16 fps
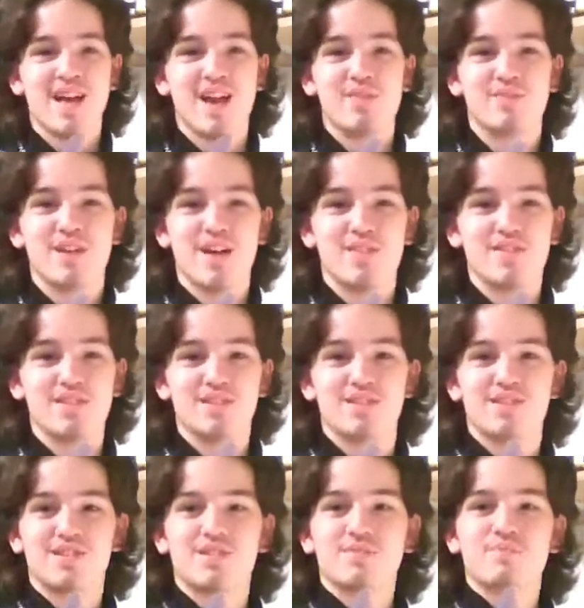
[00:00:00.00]
And I've got
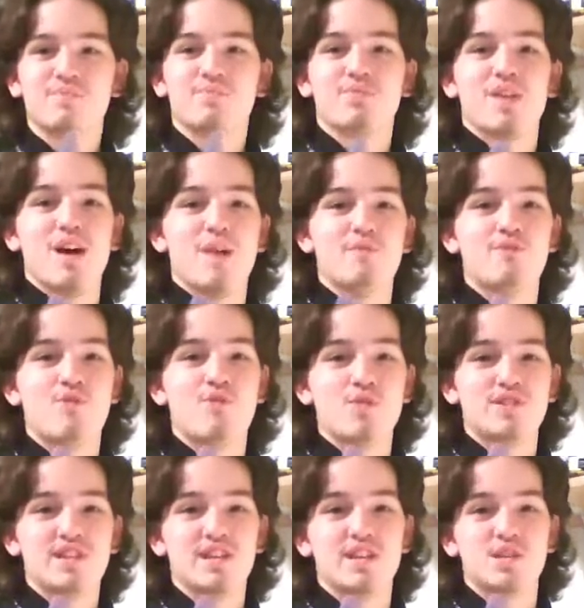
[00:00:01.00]
this
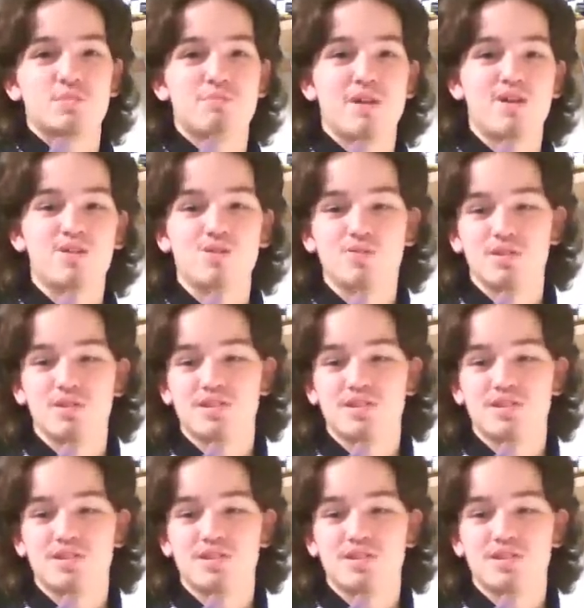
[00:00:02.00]
14-inch barrel,